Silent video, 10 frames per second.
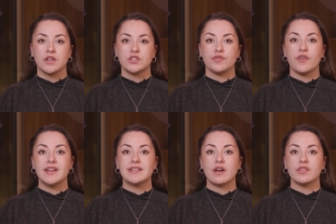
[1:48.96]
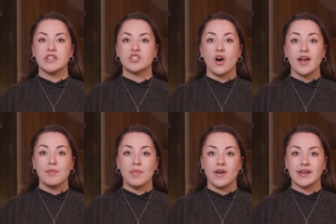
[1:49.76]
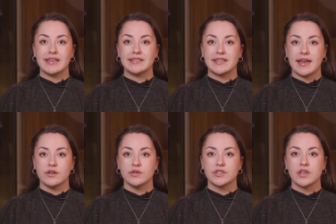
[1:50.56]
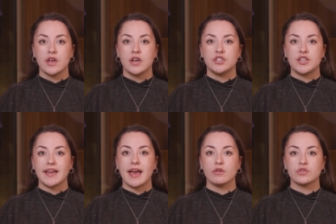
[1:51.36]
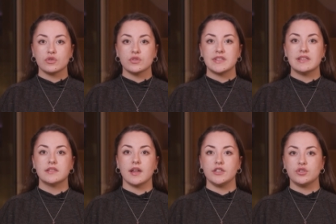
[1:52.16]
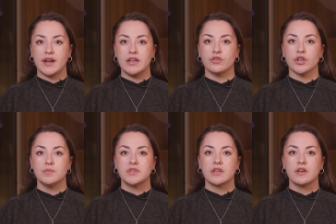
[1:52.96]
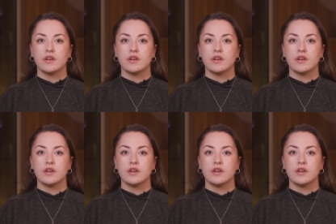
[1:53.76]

To find out the entire market sales, check out sources like trade groups,